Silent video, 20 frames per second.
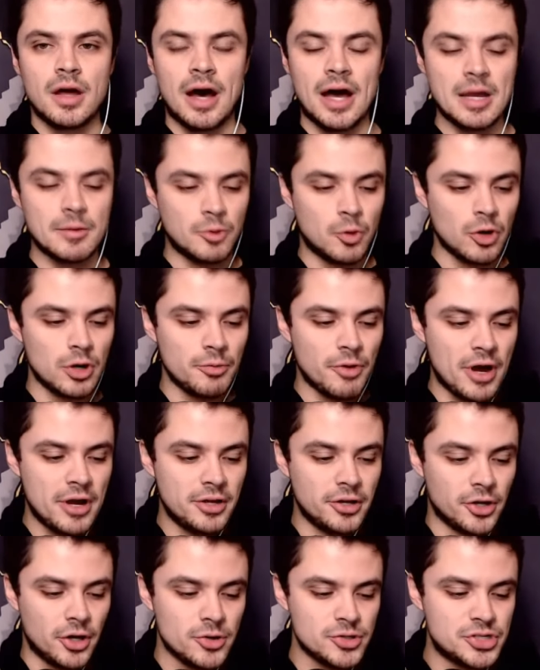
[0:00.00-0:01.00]
I am Cory,
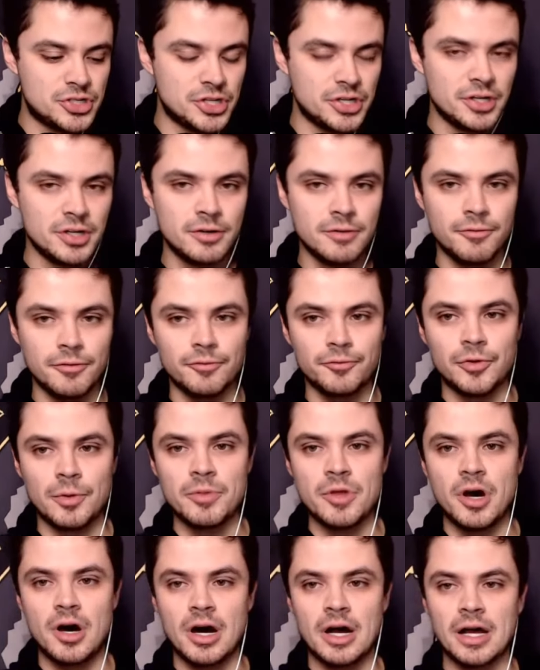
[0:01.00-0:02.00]
Brada, your host here
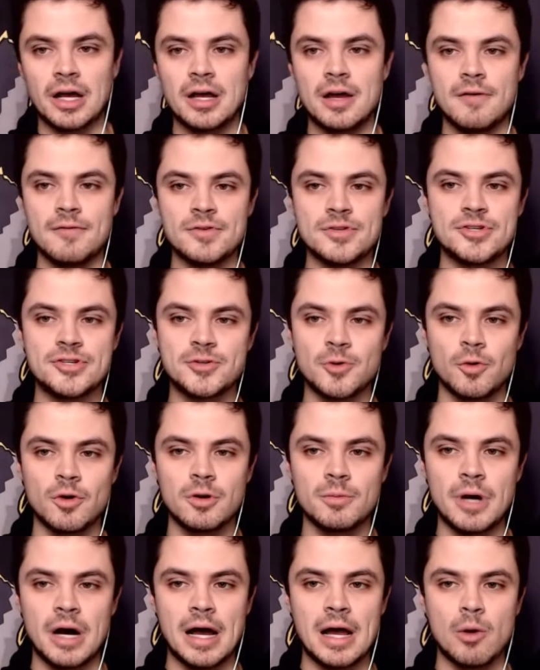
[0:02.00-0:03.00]
from the Hawkeye of the
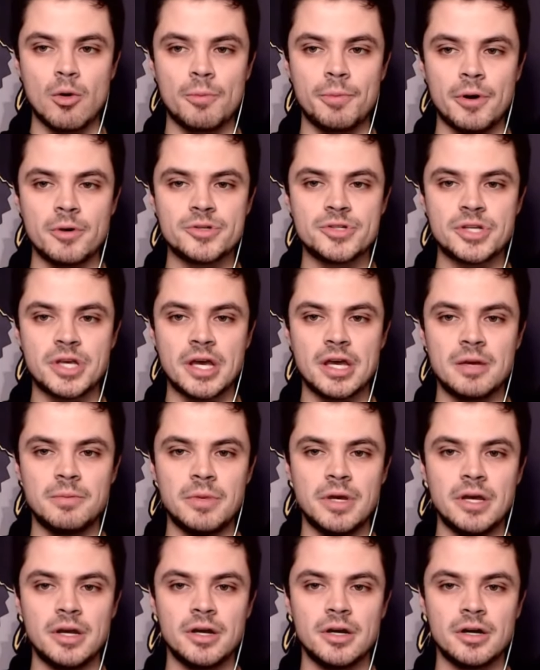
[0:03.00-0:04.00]
Storm, Iowa
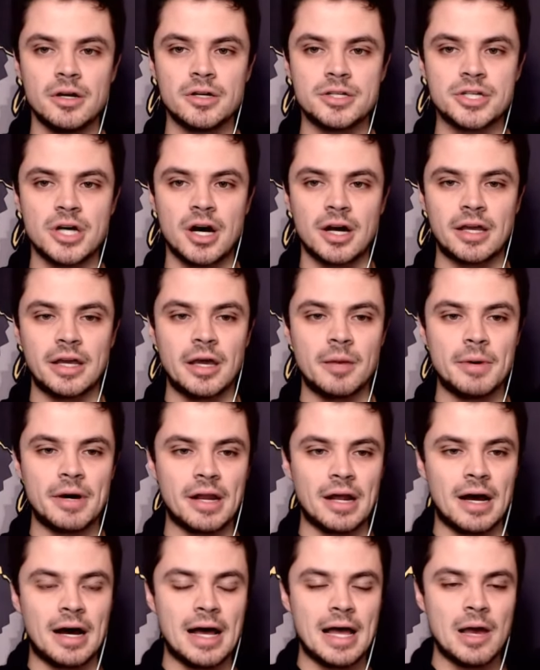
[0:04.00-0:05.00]
Postgame here, talking
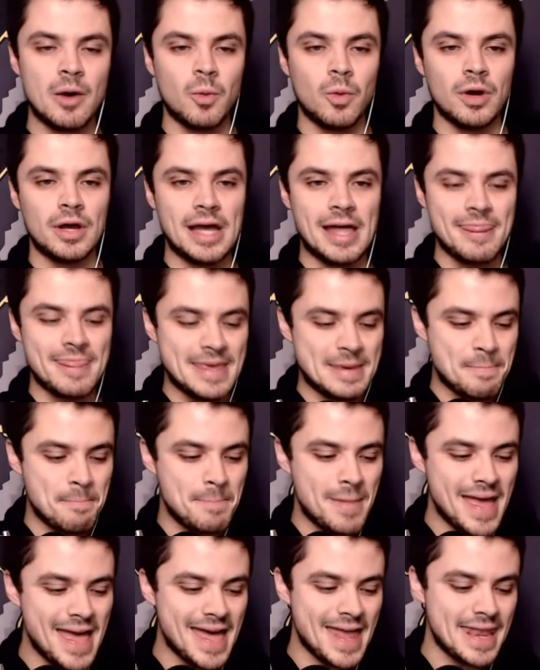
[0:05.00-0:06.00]
about Iowa and the
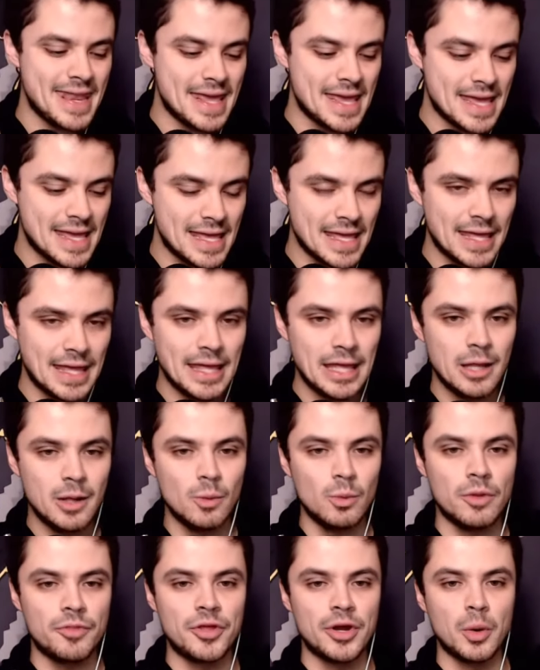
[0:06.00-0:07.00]
men
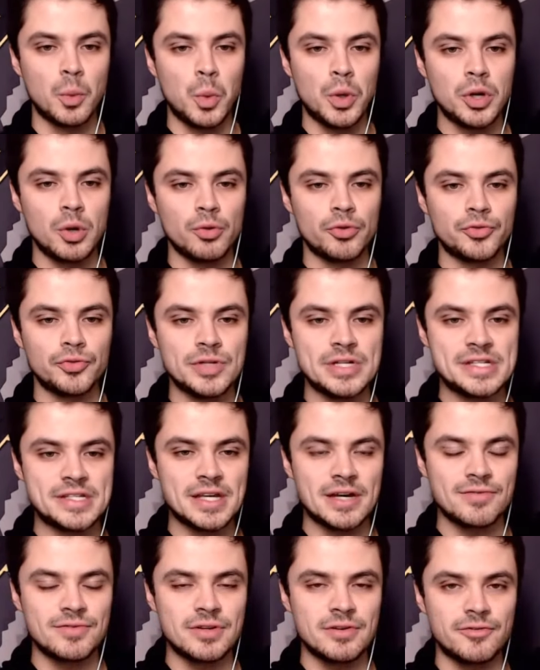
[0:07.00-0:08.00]
with their
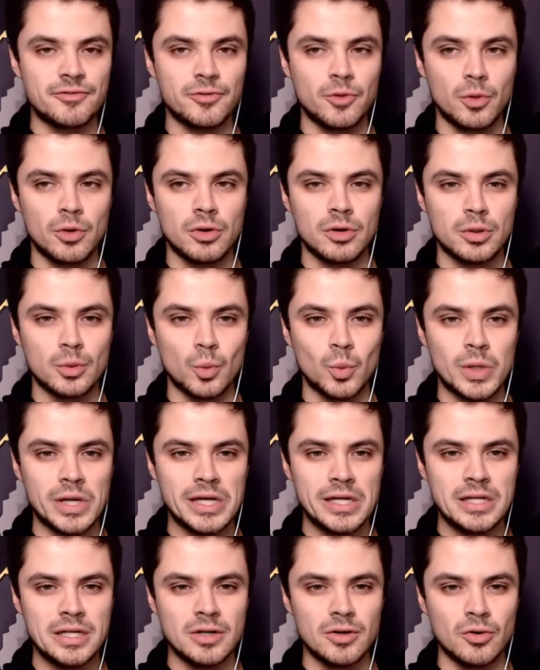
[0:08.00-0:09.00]
103-74
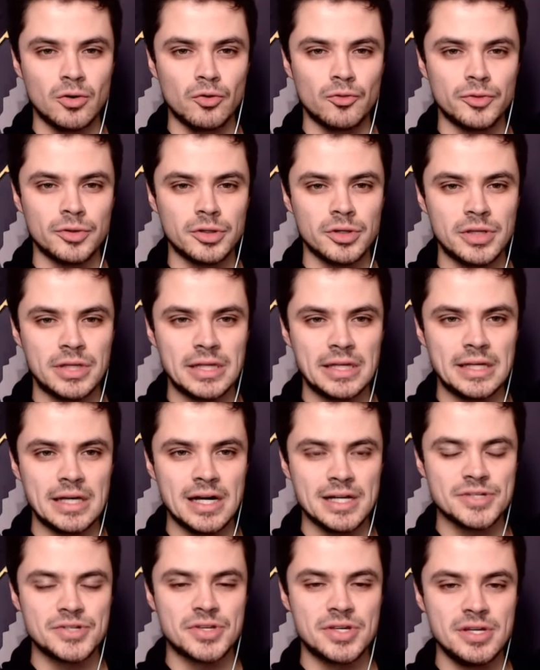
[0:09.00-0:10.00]
win over the
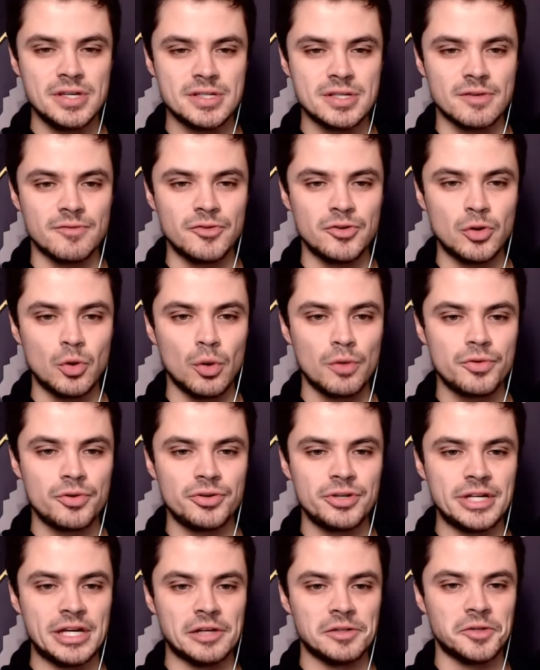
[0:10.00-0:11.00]
Huskies of
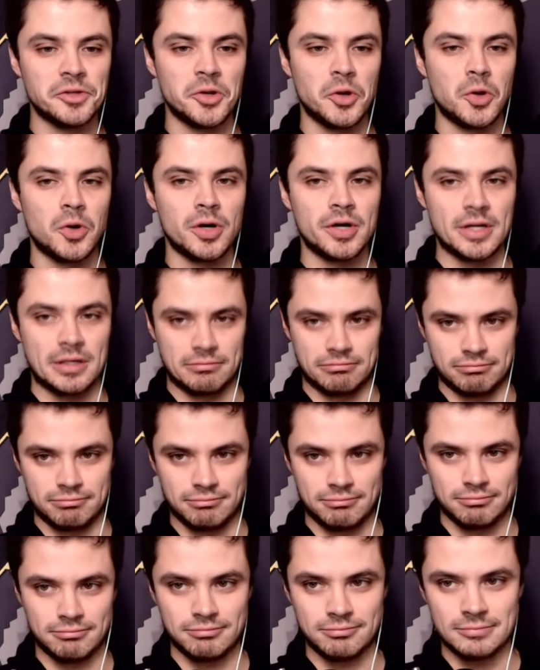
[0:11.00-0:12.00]
Northern Illinois.
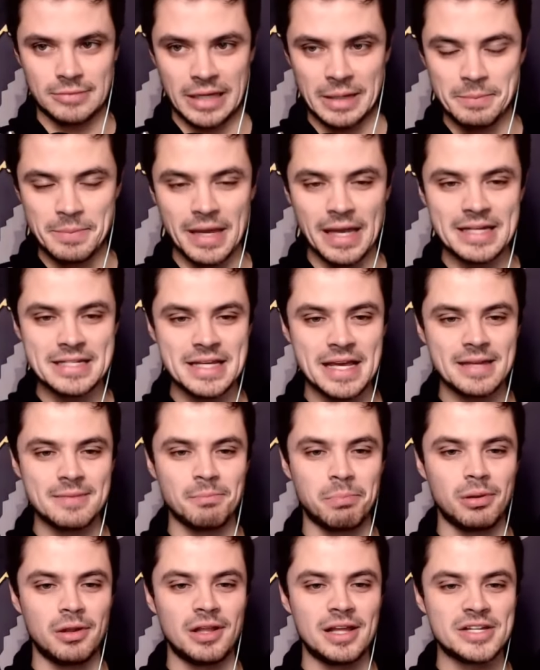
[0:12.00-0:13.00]
Big
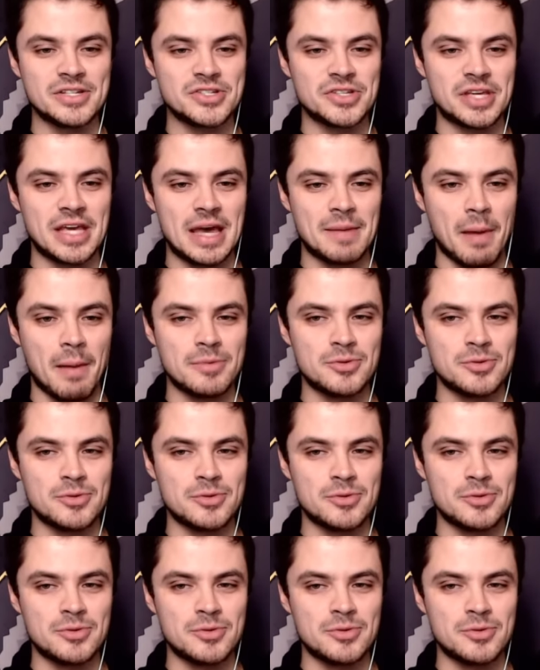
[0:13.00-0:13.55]
Ten Plus game.